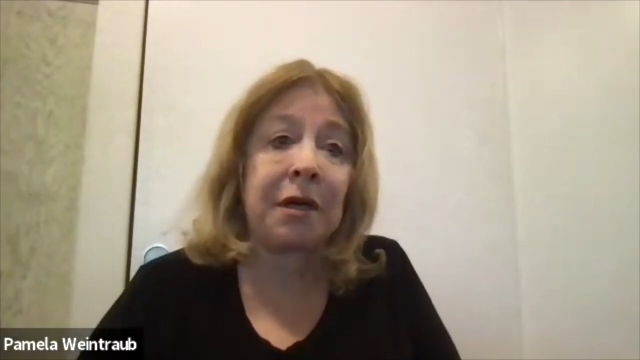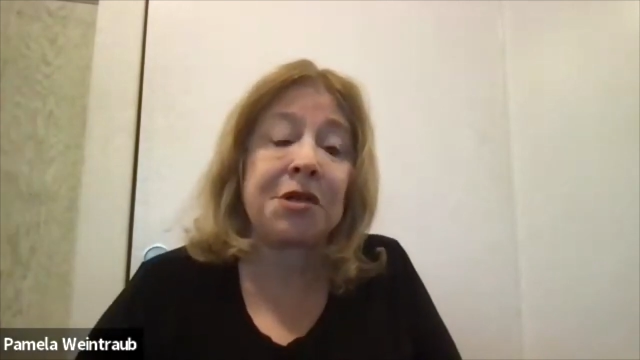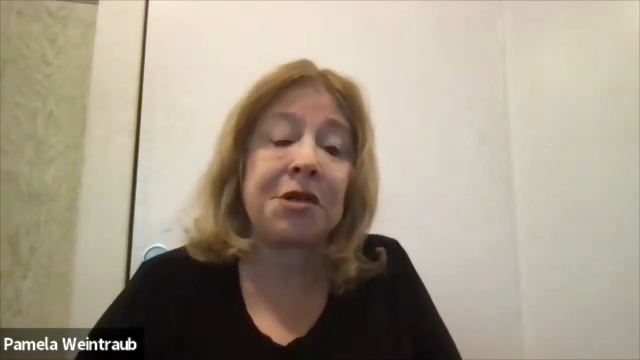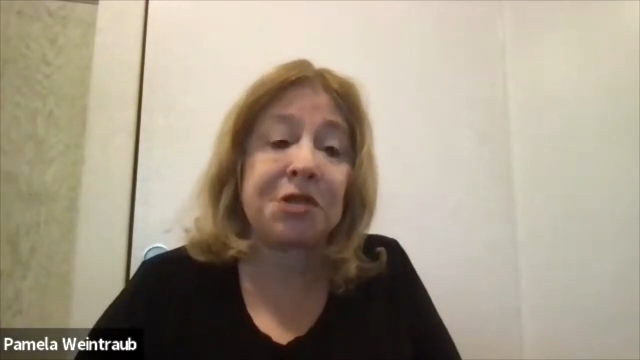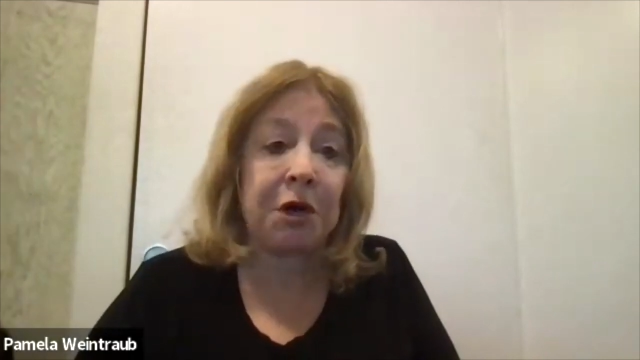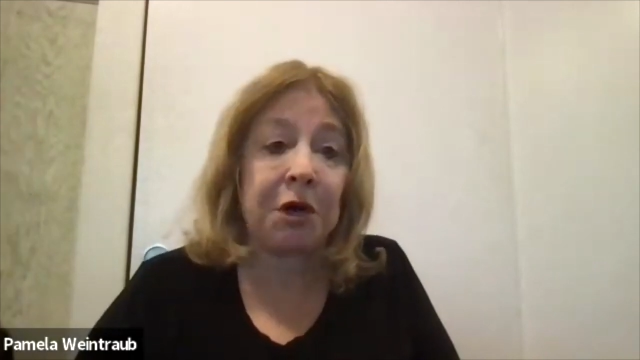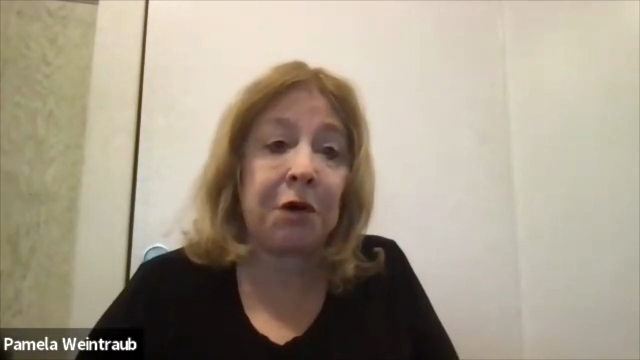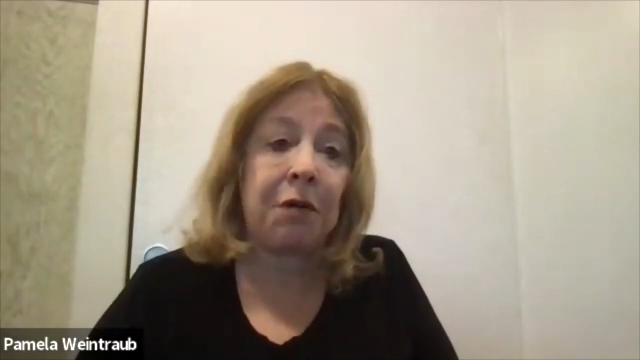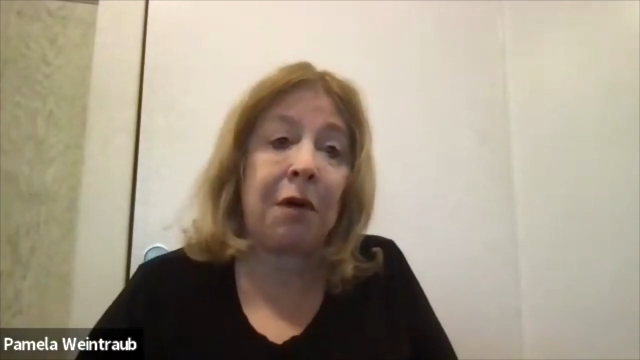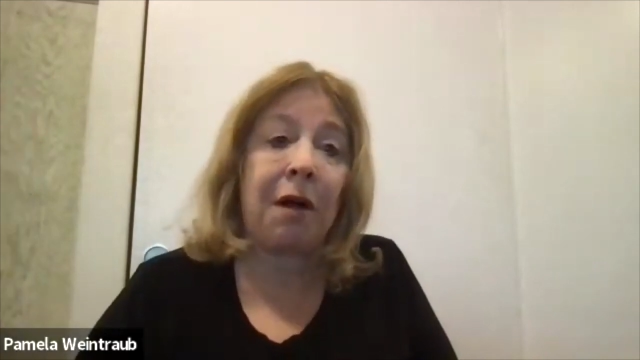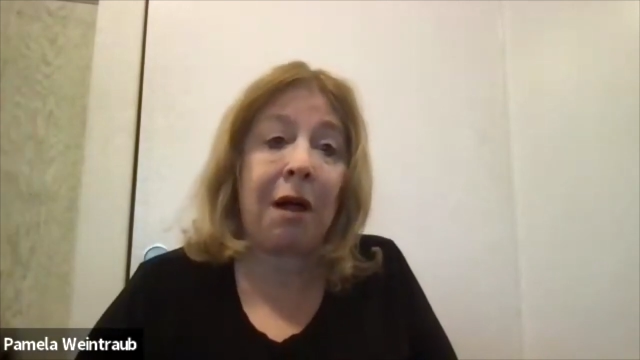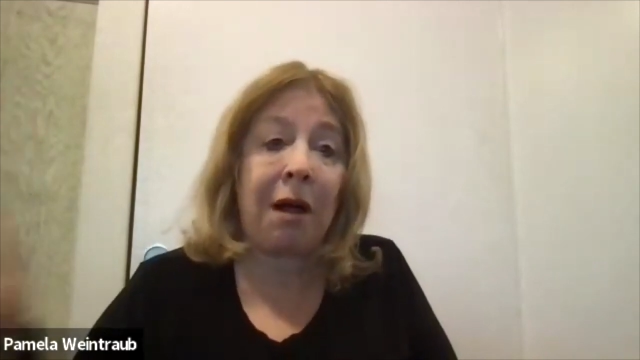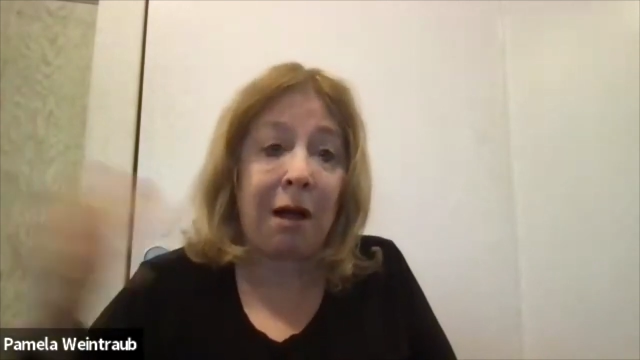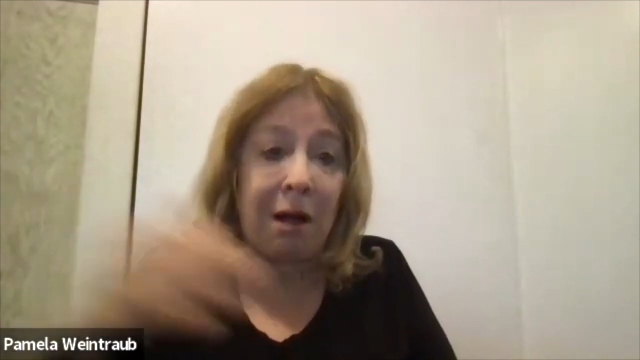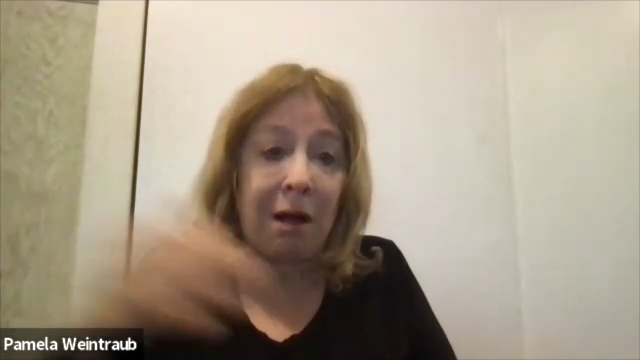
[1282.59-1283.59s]
So
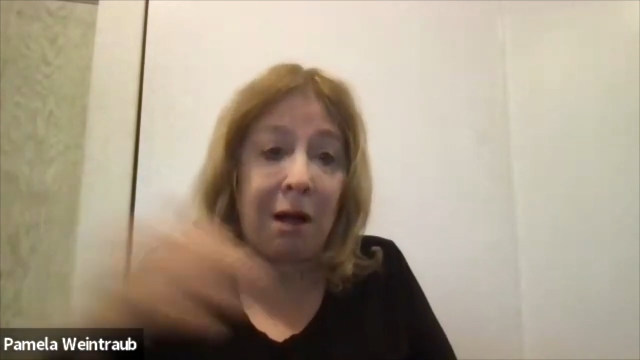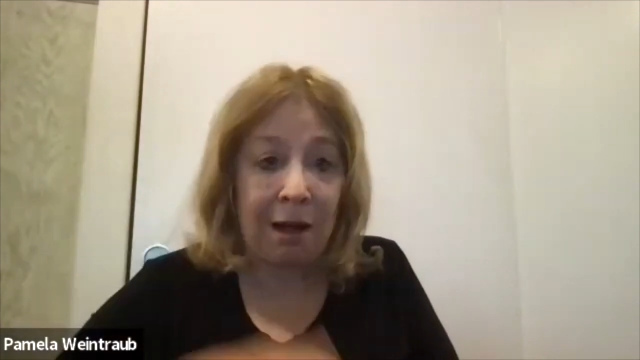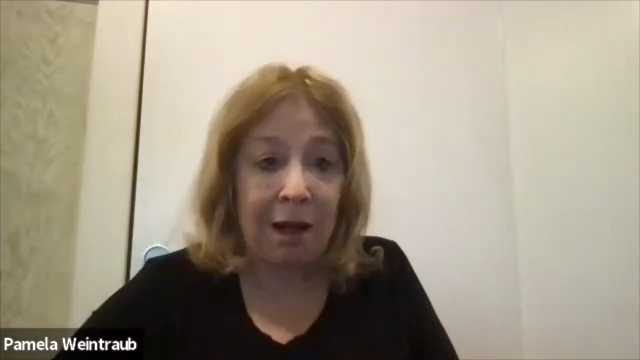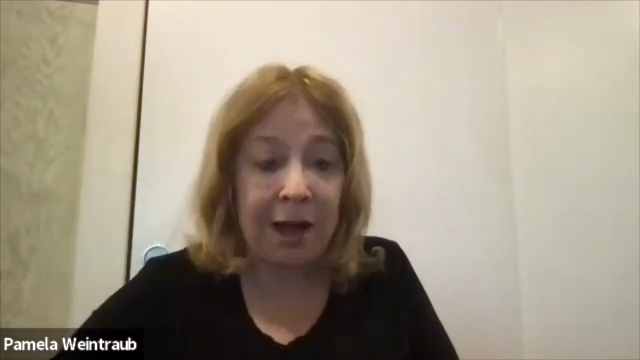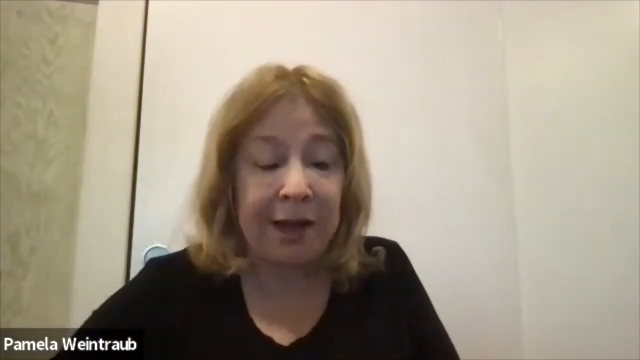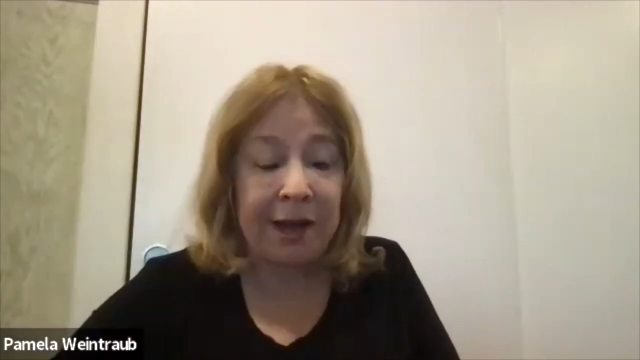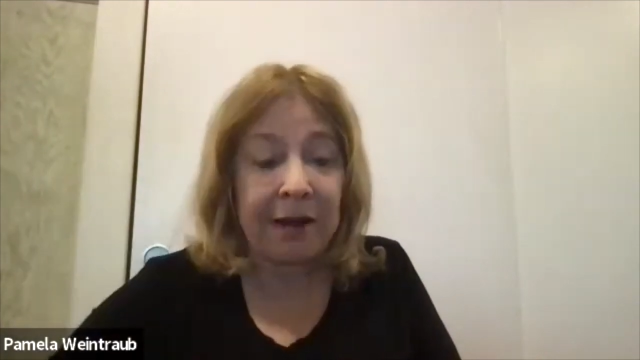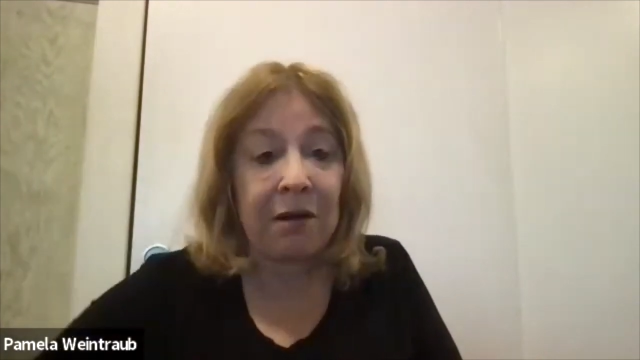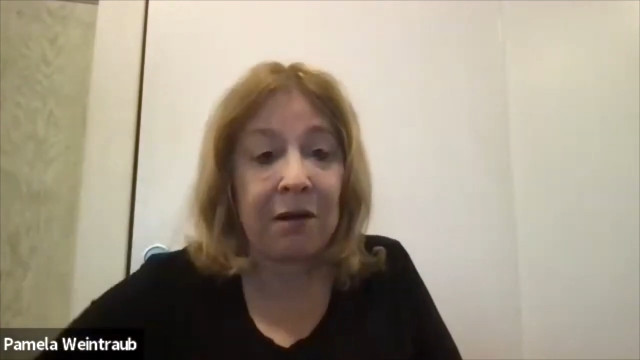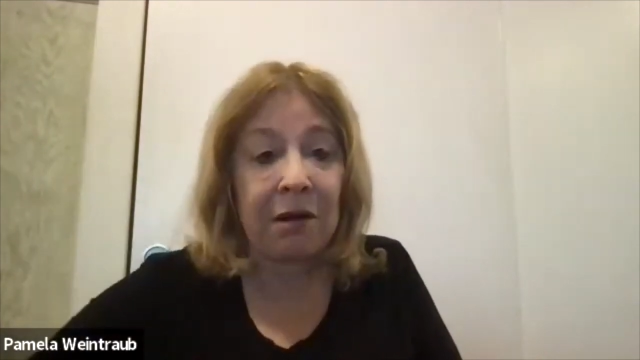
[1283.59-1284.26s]
I